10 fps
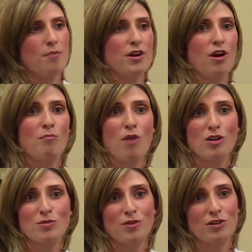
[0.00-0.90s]
There are
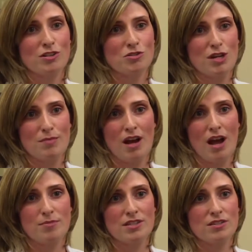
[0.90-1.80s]
multiple good treatment
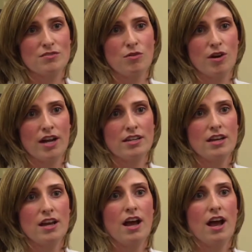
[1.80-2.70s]
options for
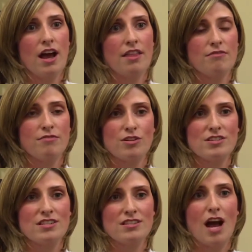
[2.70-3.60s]
it. The
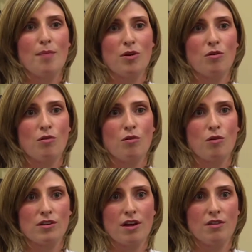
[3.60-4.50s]
first is topical
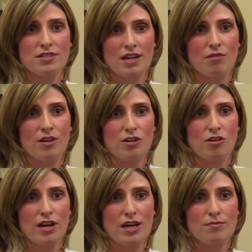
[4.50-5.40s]
corticosteroid
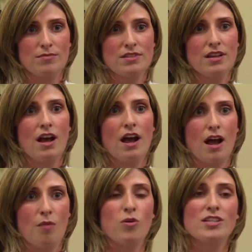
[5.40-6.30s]
creams,
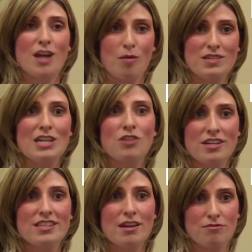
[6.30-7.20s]
which help
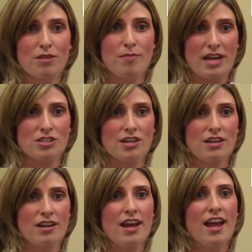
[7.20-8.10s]
decrease the
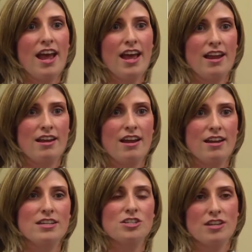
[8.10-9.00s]
inflammation. And
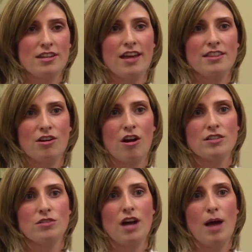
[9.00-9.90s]
in addition to that, there are
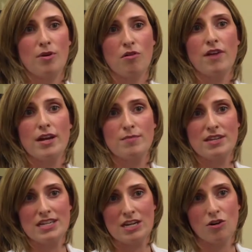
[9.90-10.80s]
also topical
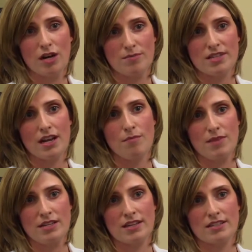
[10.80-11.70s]
vitamin D creams that
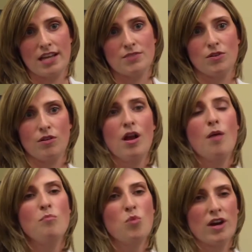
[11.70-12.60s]
can be successful
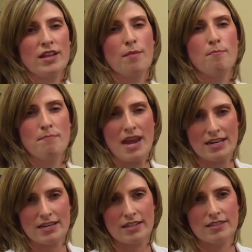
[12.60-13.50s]
more in the
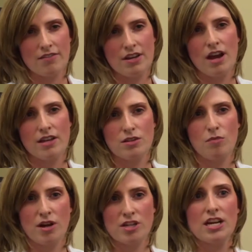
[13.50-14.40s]
maintenance of it, not
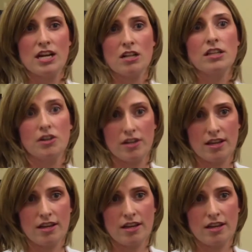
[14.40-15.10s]
so much in clearing